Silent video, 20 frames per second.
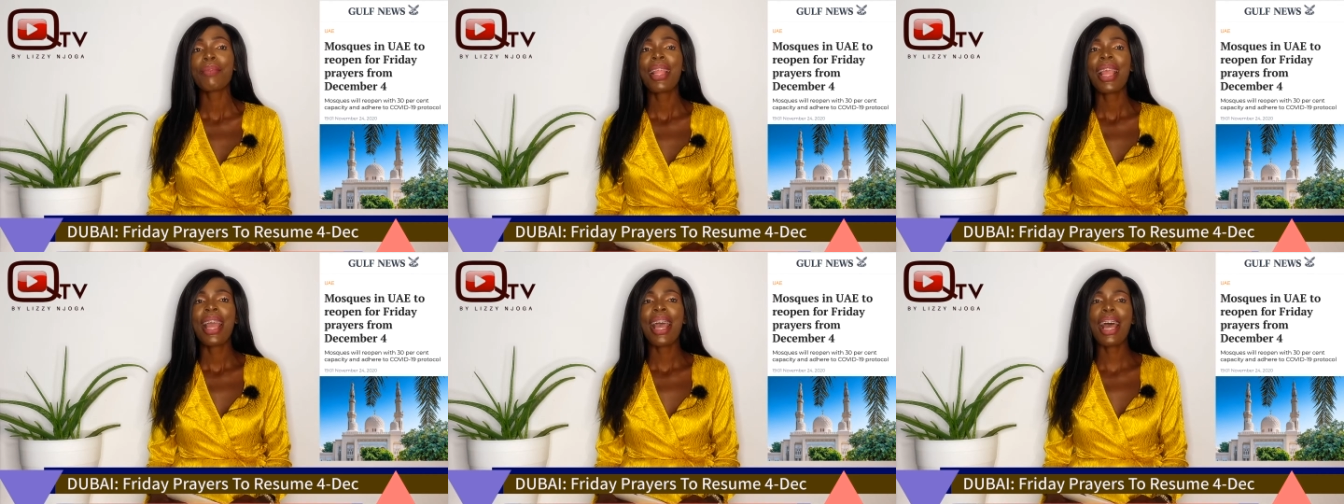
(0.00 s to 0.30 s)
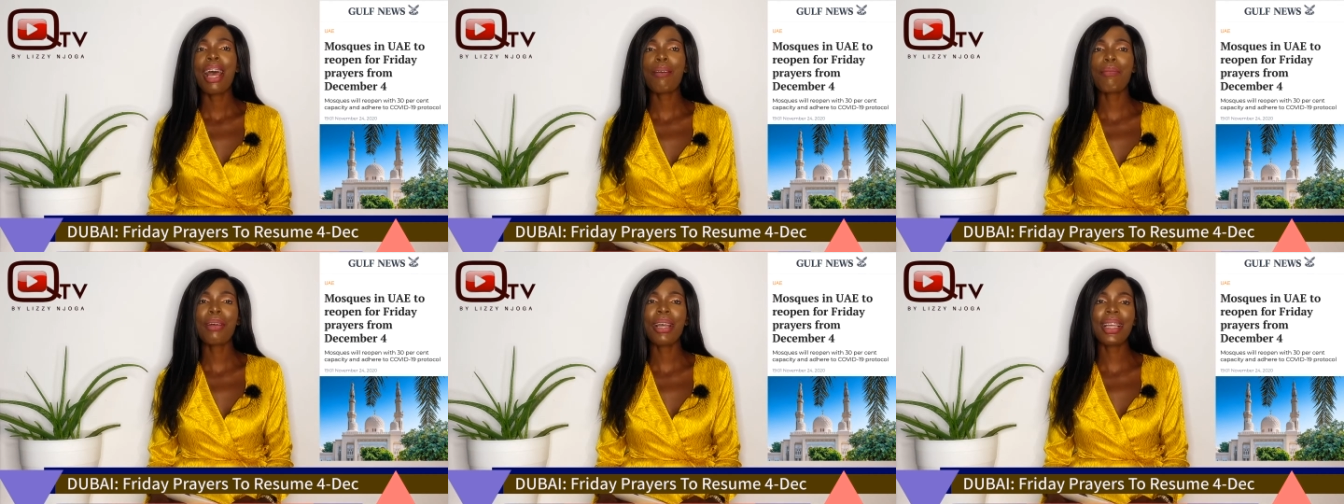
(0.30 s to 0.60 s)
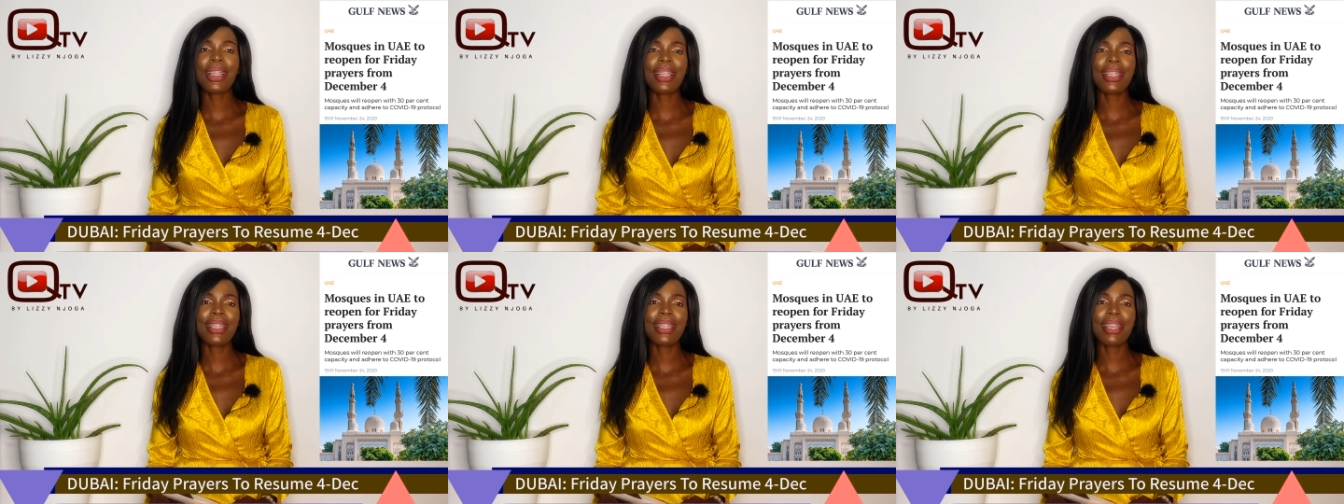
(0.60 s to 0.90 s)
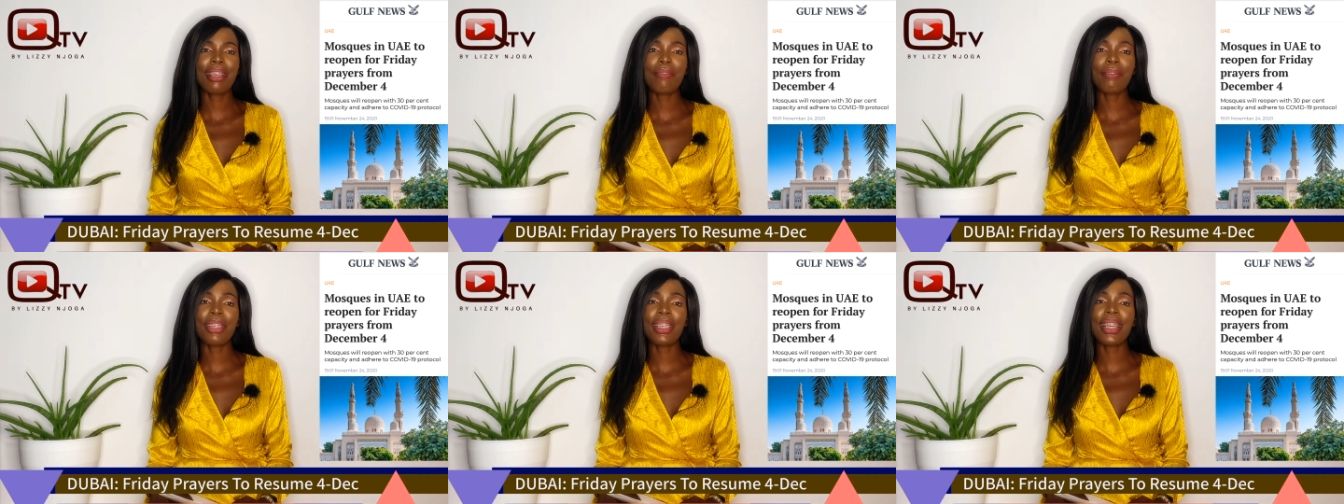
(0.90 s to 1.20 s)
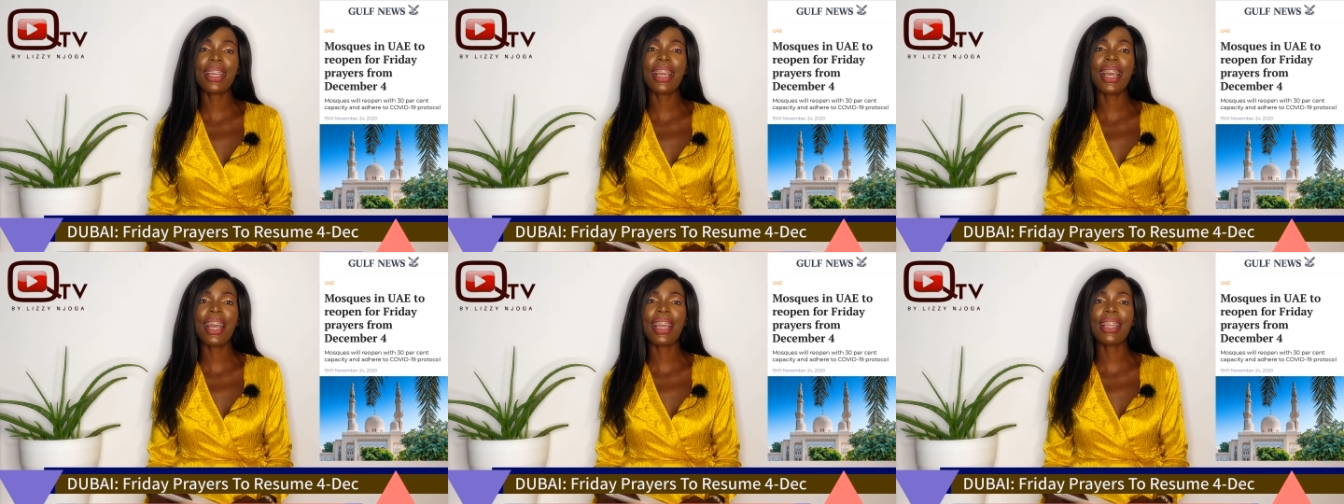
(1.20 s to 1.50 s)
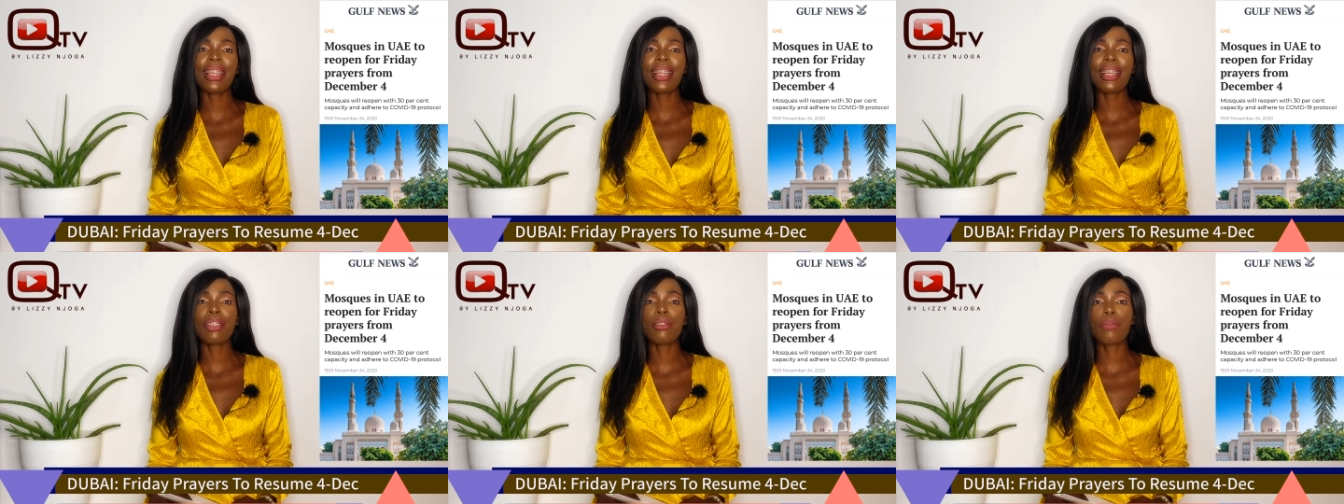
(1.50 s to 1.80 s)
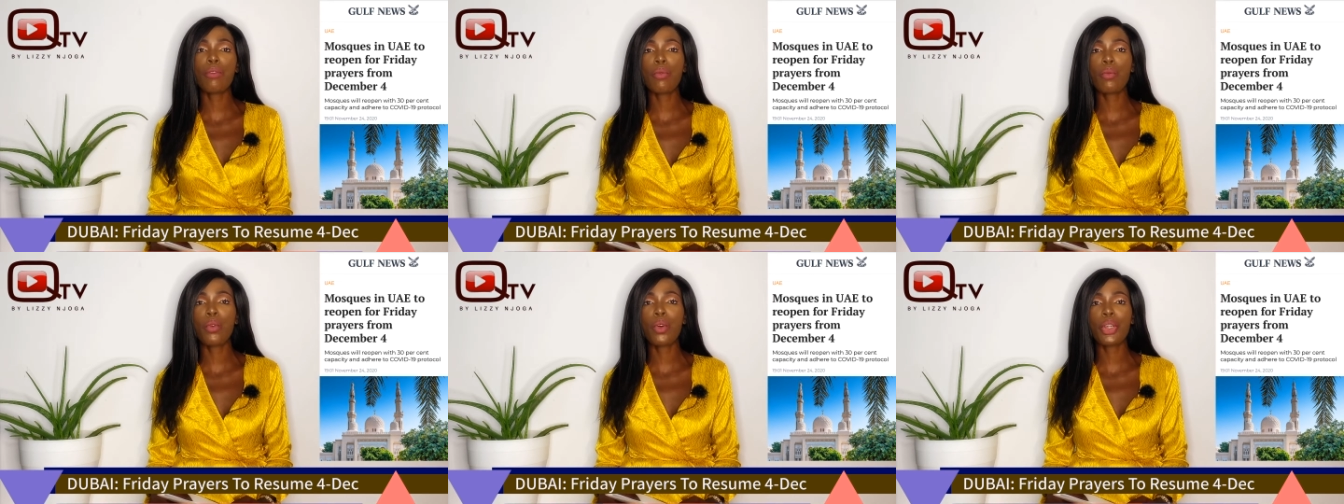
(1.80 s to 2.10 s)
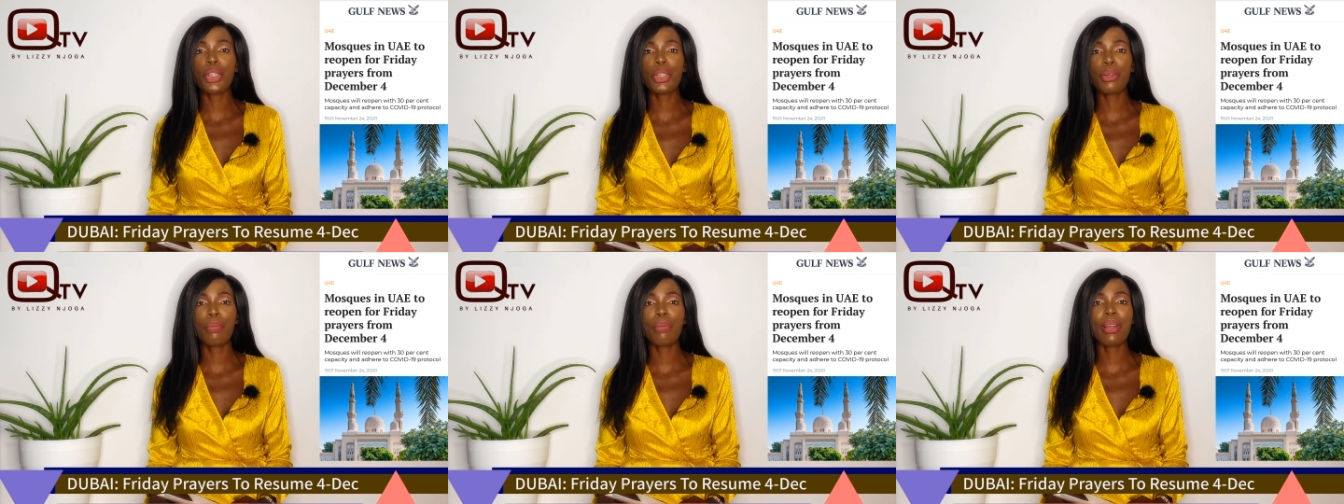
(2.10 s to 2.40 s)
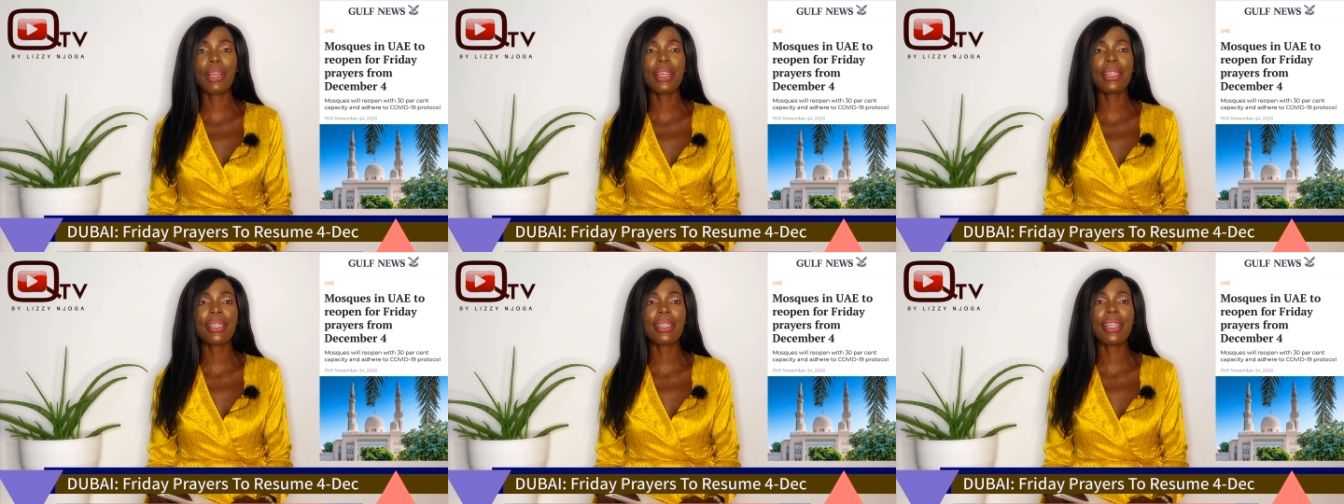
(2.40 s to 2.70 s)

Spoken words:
Among the safety guidelines for worshippers,